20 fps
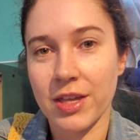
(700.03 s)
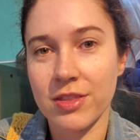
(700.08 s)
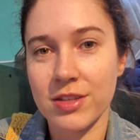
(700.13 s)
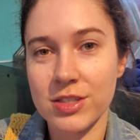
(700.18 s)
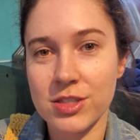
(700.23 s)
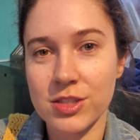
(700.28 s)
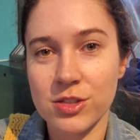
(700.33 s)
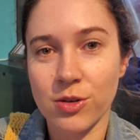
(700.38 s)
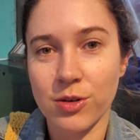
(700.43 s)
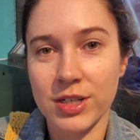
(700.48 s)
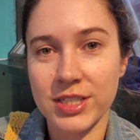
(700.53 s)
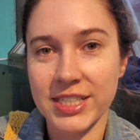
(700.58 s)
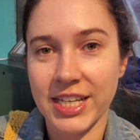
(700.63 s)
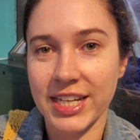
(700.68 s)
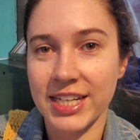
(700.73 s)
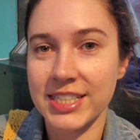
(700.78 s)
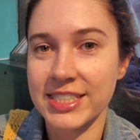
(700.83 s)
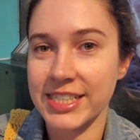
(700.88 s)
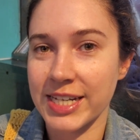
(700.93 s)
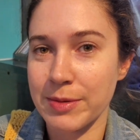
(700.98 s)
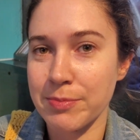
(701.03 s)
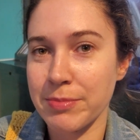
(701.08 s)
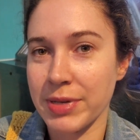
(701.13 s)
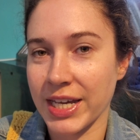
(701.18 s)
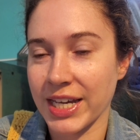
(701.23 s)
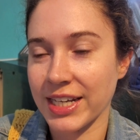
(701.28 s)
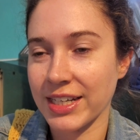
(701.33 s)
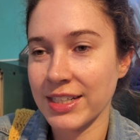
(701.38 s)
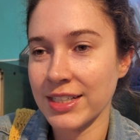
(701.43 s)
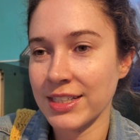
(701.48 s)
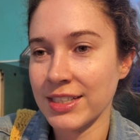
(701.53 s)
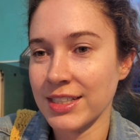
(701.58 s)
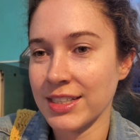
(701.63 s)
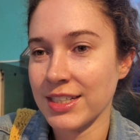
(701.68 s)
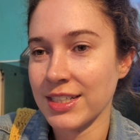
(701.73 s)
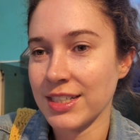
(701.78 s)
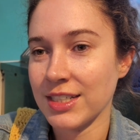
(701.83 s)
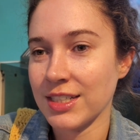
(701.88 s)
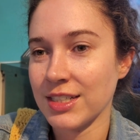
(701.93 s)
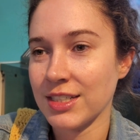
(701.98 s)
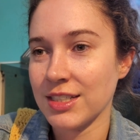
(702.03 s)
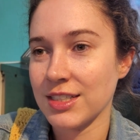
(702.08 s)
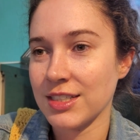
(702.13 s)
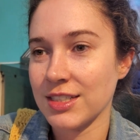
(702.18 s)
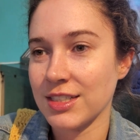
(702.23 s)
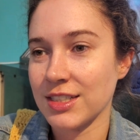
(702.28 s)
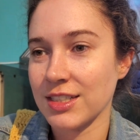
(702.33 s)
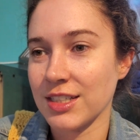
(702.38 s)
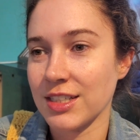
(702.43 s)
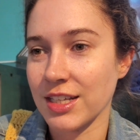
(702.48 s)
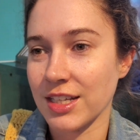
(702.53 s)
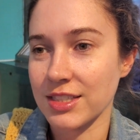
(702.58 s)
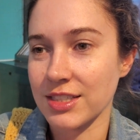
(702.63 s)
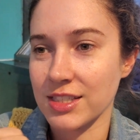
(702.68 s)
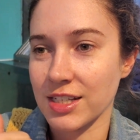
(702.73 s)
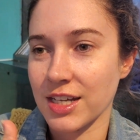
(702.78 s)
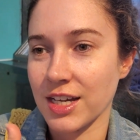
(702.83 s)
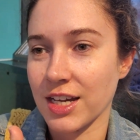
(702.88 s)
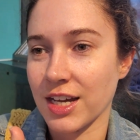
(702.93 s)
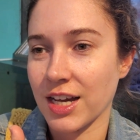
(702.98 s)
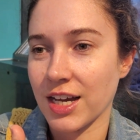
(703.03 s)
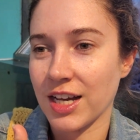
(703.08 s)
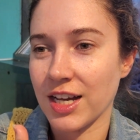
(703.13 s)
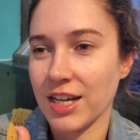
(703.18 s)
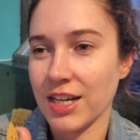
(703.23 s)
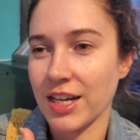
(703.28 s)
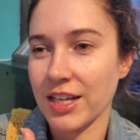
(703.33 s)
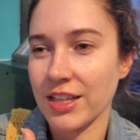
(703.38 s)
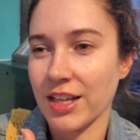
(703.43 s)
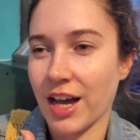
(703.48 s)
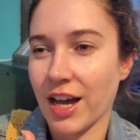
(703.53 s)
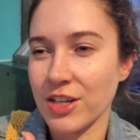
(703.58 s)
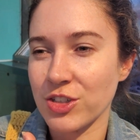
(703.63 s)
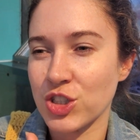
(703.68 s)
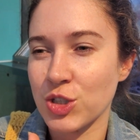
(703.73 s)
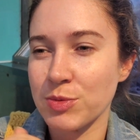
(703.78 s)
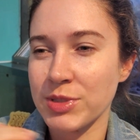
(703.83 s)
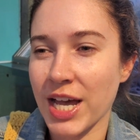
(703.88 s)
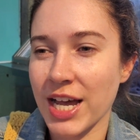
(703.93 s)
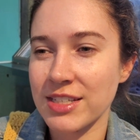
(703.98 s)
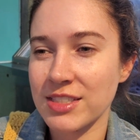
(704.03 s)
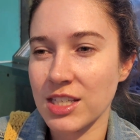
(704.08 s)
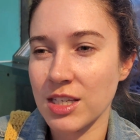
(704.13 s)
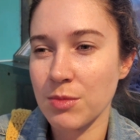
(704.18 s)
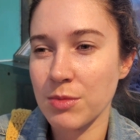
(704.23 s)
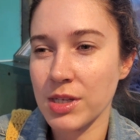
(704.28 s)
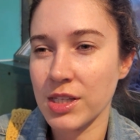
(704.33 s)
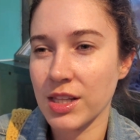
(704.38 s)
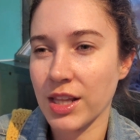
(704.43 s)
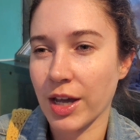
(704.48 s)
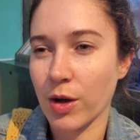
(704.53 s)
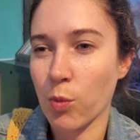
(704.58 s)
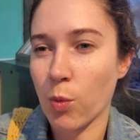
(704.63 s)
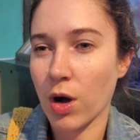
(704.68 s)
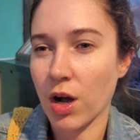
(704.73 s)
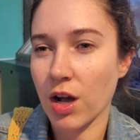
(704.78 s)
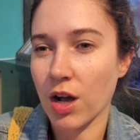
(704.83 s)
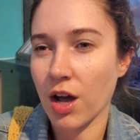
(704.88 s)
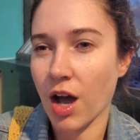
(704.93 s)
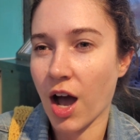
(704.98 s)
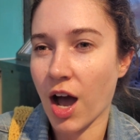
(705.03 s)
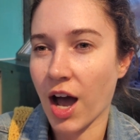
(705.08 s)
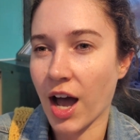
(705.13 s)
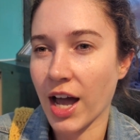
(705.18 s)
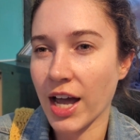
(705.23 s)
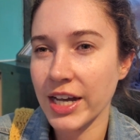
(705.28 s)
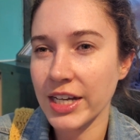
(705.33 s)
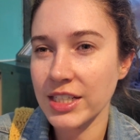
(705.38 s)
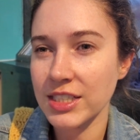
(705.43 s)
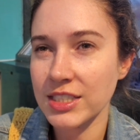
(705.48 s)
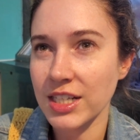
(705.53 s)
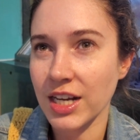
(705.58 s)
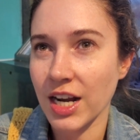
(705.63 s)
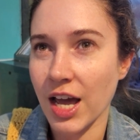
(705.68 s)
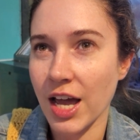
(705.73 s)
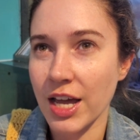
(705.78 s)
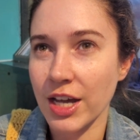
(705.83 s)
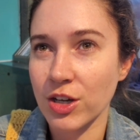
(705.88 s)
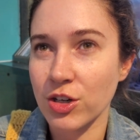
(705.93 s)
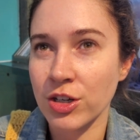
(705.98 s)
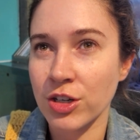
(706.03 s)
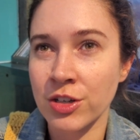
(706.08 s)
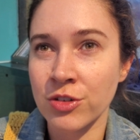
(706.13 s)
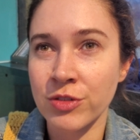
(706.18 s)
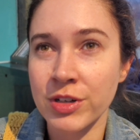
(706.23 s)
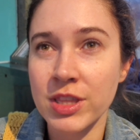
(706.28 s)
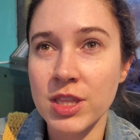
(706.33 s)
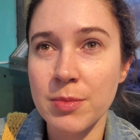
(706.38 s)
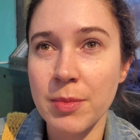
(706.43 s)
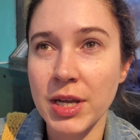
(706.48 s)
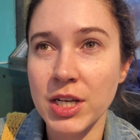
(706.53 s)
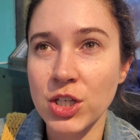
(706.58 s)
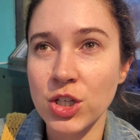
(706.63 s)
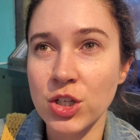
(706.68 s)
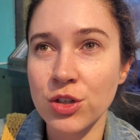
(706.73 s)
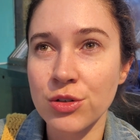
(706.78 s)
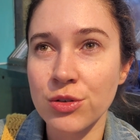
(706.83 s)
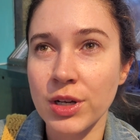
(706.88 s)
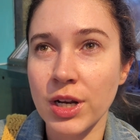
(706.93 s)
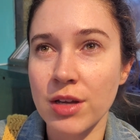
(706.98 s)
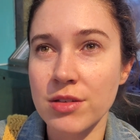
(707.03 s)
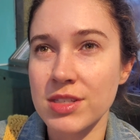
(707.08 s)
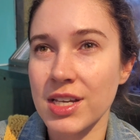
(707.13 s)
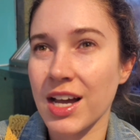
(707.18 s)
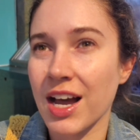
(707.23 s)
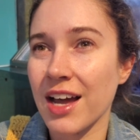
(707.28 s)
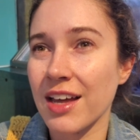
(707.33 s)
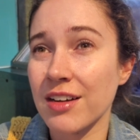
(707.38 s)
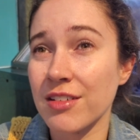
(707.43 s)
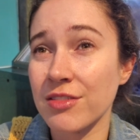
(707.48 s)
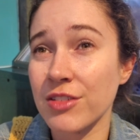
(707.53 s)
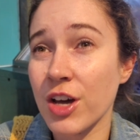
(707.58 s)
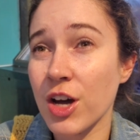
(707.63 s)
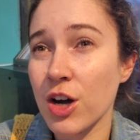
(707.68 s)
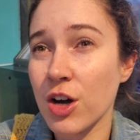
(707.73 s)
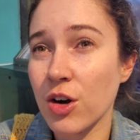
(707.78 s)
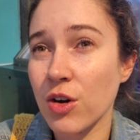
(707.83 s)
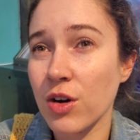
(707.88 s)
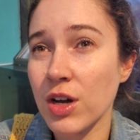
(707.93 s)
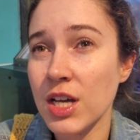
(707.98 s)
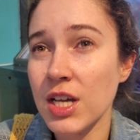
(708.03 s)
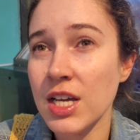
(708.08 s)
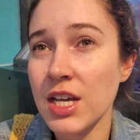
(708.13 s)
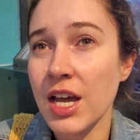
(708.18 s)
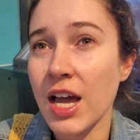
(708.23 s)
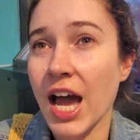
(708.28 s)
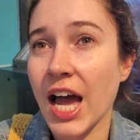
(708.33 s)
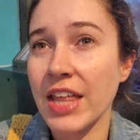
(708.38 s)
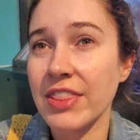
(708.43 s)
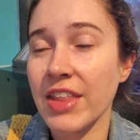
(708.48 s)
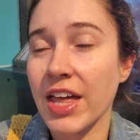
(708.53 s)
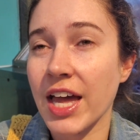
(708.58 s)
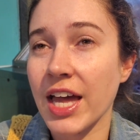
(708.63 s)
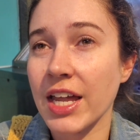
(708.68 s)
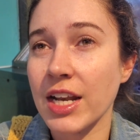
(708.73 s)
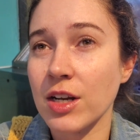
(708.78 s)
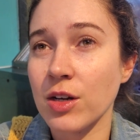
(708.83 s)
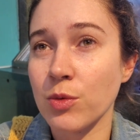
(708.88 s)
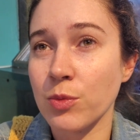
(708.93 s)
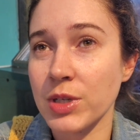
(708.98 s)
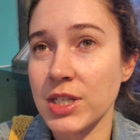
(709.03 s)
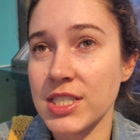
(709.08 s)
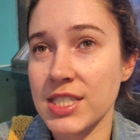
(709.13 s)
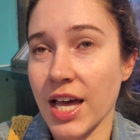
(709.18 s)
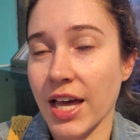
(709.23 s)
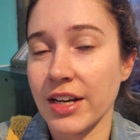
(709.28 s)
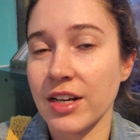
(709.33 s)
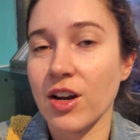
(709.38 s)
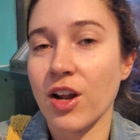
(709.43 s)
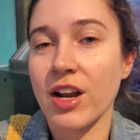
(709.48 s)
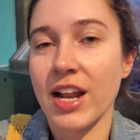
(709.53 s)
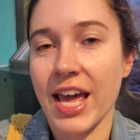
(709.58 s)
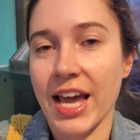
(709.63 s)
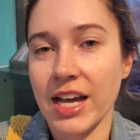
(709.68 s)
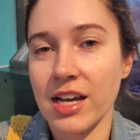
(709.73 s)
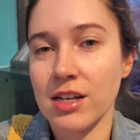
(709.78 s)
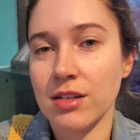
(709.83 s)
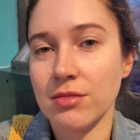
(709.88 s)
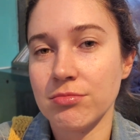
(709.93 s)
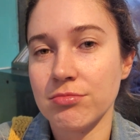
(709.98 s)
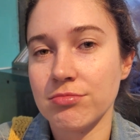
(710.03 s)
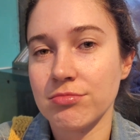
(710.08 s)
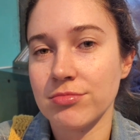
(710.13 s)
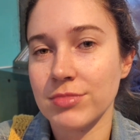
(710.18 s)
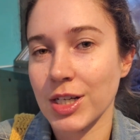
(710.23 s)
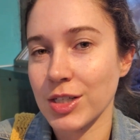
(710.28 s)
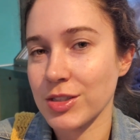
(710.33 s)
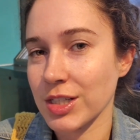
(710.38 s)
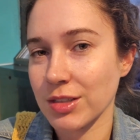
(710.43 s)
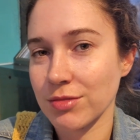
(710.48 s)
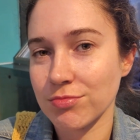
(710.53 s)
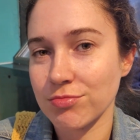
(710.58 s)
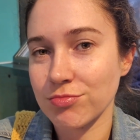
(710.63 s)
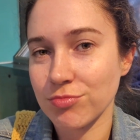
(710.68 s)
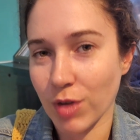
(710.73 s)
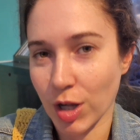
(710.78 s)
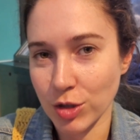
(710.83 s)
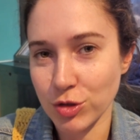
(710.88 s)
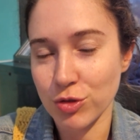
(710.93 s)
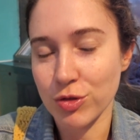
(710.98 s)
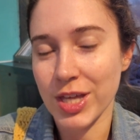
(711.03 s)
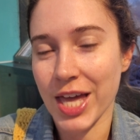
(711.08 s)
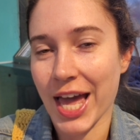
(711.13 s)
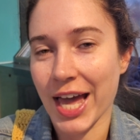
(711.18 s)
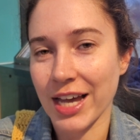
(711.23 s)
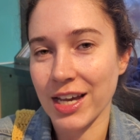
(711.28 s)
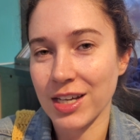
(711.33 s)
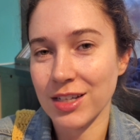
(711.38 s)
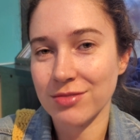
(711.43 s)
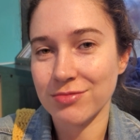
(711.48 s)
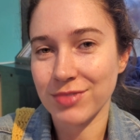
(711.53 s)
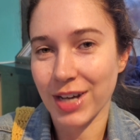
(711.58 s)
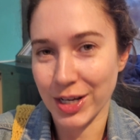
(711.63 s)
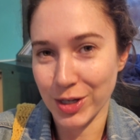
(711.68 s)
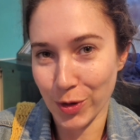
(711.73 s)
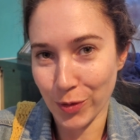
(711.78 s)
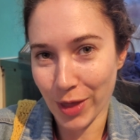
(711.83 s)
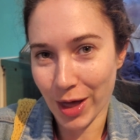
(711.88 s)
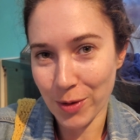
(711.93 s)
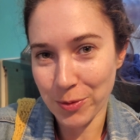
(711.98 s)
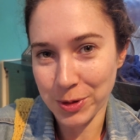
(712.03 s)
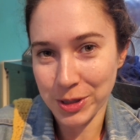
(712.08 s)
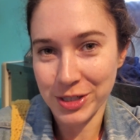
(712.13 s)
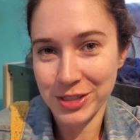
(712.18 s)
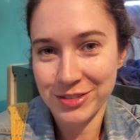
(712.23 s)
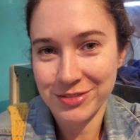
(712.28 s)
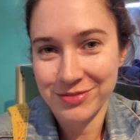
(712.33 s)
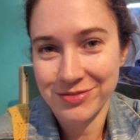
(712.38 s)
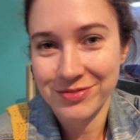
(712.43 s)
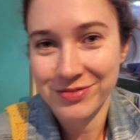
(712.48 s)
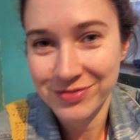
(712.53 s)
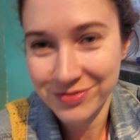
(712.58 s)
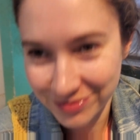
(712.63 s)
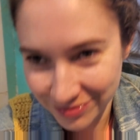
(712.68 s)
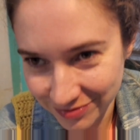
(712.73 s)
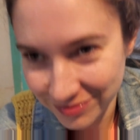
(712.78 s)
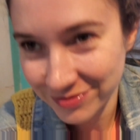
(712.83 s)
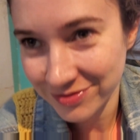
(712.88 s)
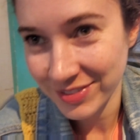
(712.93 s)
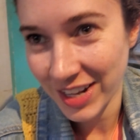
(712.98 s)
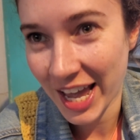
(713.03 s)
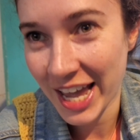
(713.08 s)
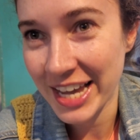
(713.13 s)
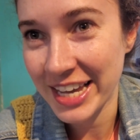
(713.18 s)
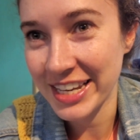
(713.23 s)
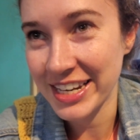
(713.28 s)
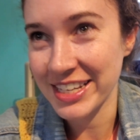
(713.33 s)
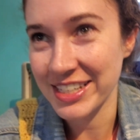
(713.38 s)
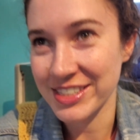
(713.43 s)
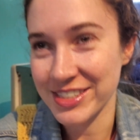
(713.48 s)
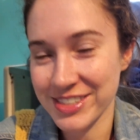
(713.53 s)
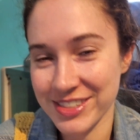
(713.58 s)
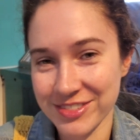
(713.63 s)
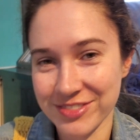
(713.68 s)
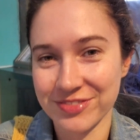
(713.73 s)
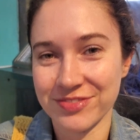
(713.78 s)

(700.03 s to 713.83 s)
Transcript: in the store to get a jianbing it's a she was asking me like what kind and i couldn't read the menu and i was like i don't know and then we decided on egg i was like i'll do the egg i know that word egg it is